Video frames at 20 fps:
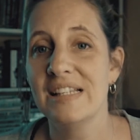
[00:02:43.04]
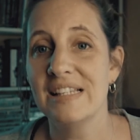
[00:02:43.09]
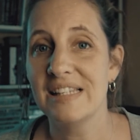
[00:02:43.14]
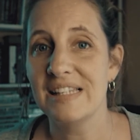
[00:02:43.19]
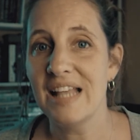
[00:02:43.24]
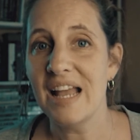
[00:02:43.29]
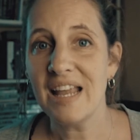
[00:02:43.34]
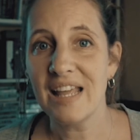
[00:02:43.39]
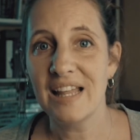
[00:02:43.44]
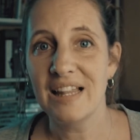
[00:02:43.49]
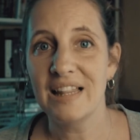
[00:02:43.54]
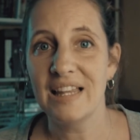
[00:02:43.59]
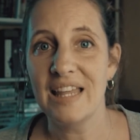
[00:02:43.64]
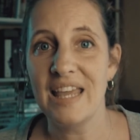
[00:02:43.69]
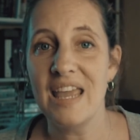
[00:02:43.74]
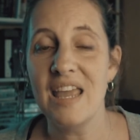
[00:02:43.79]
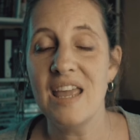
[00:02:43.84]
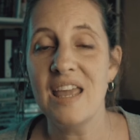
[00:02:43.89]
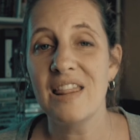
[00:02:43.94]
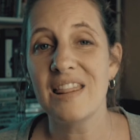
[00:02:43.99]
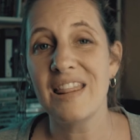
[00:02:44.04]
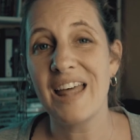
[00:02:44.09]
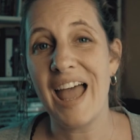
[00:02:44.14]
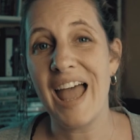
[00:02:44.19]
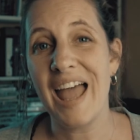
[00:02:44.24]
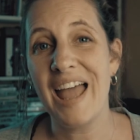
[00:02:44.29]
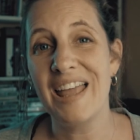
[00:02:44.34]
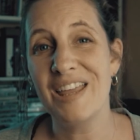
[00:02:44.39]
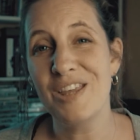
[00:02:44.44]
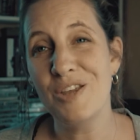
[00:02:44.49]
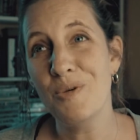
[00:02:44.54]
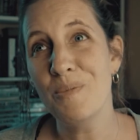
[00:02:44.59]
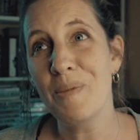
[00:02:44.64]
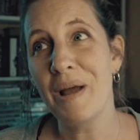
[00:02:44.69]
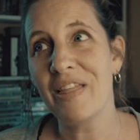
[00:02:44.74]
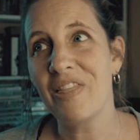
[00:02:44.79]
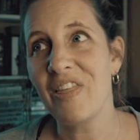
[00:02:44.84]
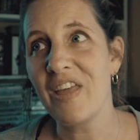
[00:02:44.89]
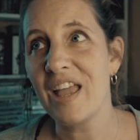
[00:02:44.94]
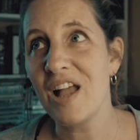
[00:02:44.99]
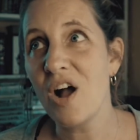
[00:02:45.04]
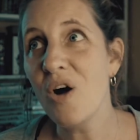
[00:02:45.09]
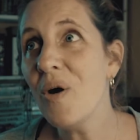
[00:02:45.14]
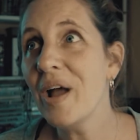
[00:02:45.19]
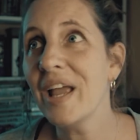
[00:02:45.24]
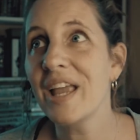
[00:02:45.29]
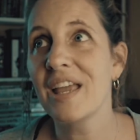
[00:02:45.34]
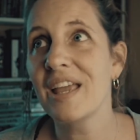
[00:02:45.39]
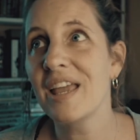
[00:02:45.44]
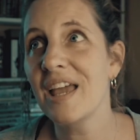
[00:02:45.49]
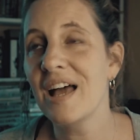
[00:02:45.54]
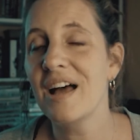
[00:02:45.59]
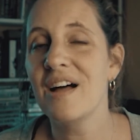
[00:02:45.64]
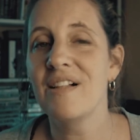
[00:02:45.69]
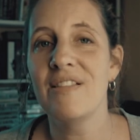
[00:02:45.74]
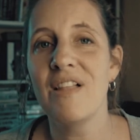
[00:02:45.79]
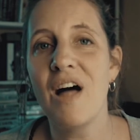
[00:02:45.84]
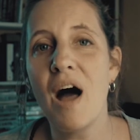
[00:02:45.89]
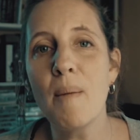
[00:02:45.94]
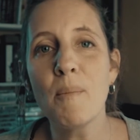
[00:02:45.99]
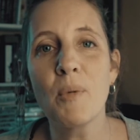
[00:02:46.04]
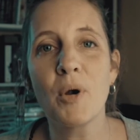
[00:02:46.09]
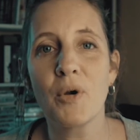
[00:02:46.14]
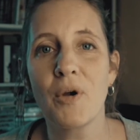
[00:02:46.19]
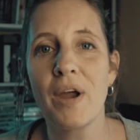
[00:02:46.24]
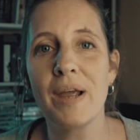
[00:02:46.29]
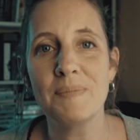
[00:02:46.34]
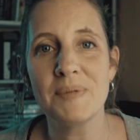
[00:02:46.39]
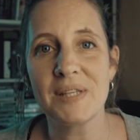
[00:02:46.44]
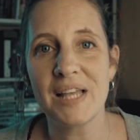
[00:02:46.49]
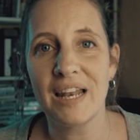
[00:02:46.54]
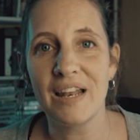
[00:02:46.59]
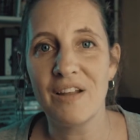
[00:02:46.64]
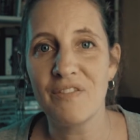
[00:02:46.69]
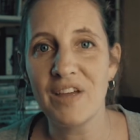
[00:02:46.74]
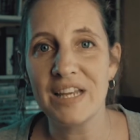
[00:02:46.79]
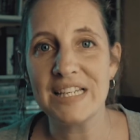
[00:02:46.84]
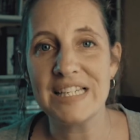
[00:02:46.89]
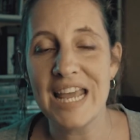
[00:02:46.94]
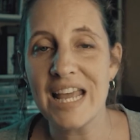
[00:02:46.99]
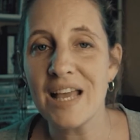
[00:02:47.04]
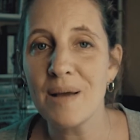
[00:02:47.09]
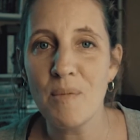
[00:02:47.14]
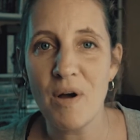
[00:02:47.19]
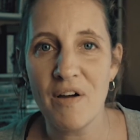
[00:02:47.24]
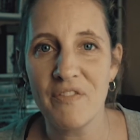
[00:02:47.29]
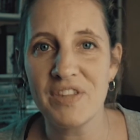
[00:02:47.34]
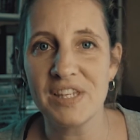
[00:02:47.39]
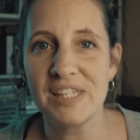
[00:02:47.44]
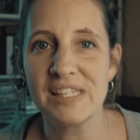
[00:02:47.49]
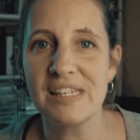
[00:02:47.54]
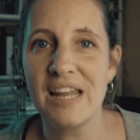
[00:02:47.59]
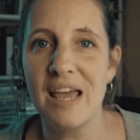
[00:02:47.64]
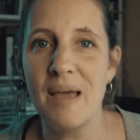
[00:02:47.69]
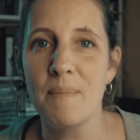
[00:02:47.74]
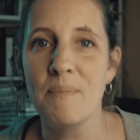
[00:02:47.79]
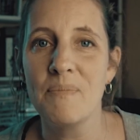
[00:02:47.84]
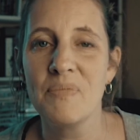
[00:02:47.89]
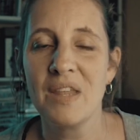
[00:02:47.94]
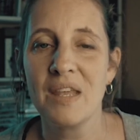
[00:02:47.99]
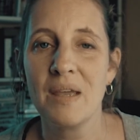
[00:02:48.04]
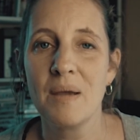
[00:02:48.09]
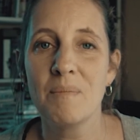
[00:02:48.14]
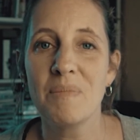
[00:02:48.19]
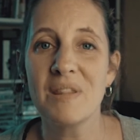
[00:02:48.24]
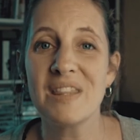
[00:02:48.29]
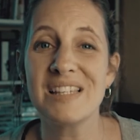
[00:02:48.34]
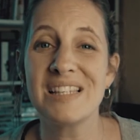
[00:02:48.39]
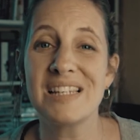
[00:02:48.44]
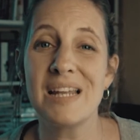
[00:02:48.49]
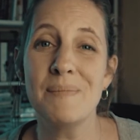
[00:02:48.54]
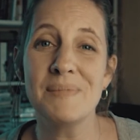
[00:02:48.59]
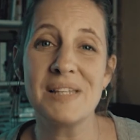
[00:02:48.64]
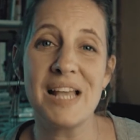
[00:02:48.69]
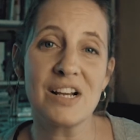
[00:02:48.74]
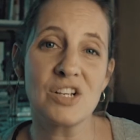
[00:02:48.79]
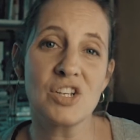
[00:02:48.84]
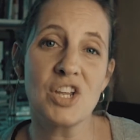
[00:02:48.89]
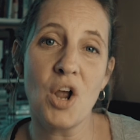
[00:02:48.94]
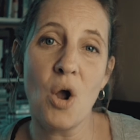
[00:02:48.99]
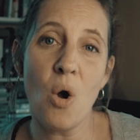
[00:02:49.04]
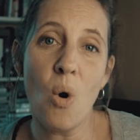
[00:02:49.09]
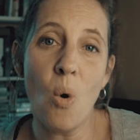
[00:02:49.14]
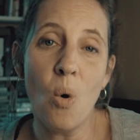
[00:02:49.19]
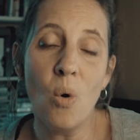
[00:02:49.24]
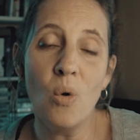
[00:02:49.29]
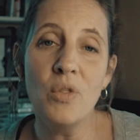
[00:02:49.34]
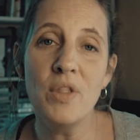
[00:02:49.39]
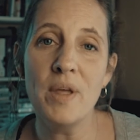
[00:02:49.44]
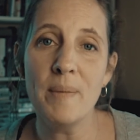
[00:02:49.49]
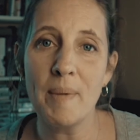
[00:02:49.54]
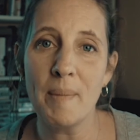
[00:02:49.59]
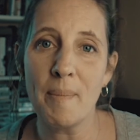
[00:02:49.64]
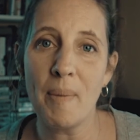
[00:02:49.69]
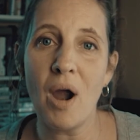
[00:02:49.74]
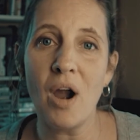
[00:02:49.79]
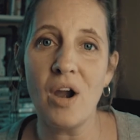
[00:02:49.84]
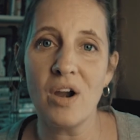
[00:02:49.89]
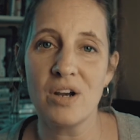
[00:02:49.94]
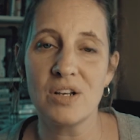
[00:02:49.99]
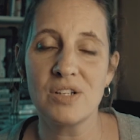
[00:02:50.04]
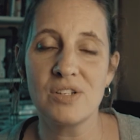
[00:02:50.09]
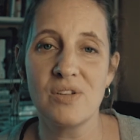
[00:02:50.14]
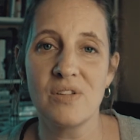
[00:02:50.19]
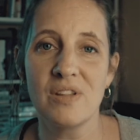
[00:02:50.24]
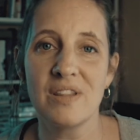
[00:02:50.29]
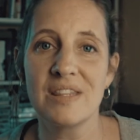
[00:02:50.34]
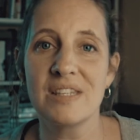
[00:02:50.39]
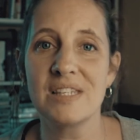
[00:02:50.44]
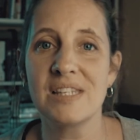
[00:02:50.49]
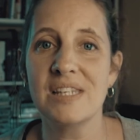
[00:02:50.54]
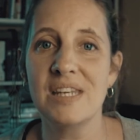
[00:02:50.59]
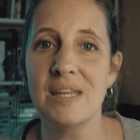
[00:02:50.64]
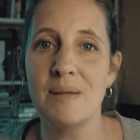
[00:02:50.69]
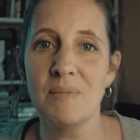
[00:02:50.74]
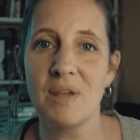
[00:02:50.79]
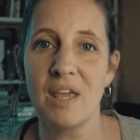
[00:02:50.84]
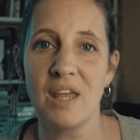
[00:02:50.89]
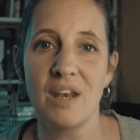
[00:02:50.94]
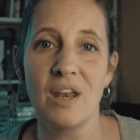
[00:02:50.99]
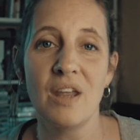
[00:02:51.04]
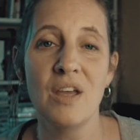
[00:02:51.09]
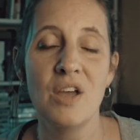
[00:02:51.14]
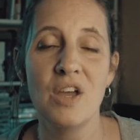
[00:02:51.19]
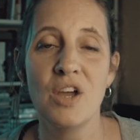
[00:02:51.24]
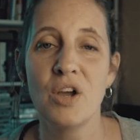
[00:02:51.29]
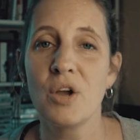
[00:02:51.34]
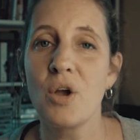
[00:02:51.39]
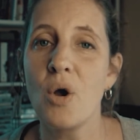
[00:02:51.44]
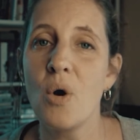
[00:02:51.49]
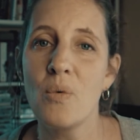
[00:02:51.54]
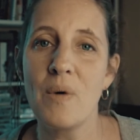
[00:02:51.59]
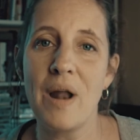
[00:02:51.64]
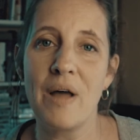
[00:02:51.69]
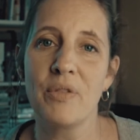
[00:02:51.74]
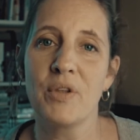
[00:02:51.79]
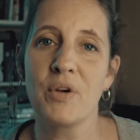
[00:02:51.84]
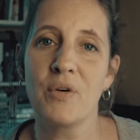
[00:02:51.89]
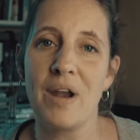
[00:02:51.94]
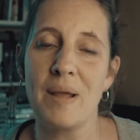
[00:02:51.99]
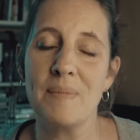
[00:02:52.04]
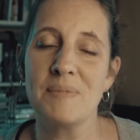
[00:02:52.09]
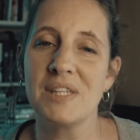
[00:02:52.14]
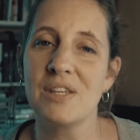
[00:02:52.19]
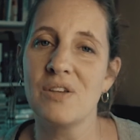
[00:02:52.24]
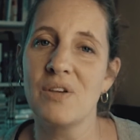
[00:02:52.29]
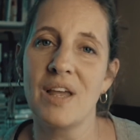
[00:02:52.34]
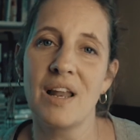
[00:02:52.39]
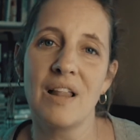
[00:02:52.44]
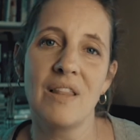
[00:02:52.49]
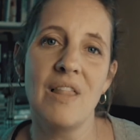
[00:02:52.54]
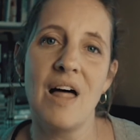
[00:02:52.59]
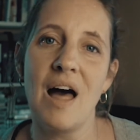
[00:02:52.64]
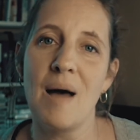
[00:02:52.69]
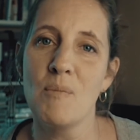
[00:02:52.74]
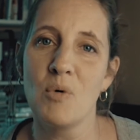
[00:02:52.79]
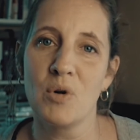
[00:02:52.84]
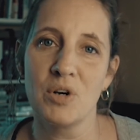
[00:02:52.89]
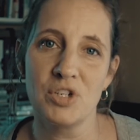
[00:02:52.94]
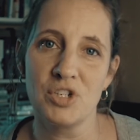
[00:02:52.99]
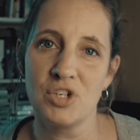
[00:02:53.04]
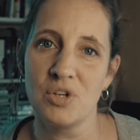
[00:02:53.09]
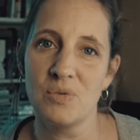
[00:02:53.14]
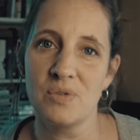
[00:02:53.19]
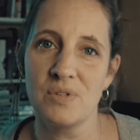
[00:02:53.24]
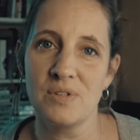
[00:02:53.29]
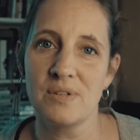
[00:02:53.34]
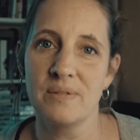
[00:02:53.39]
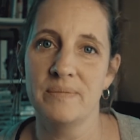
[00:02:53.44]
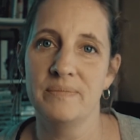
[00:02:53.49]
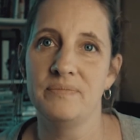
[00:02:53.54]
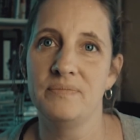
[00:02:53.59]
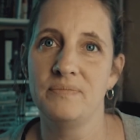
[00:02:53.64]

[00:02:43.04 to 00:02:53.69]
Secondly, that you might think, oh, I could get a lot more grapes on if I take them off the stem. But the stems actually hold them apart so that the steam can go around the grapes and you get a lot more juice.